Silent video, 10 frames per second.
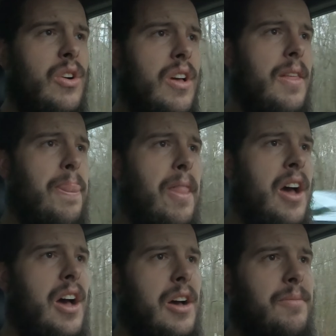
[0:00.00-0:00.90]

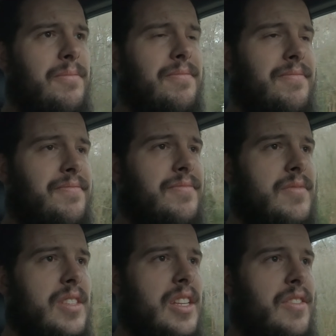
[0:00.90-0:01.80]

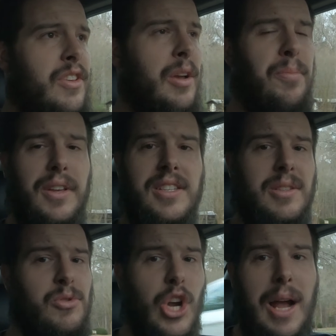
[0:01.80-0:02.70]
You can please
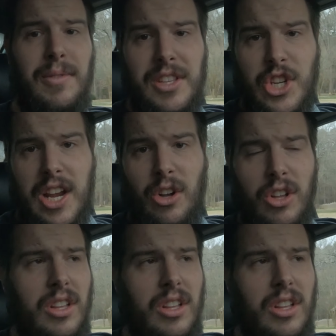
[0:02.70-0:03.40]
subscribe to the channel.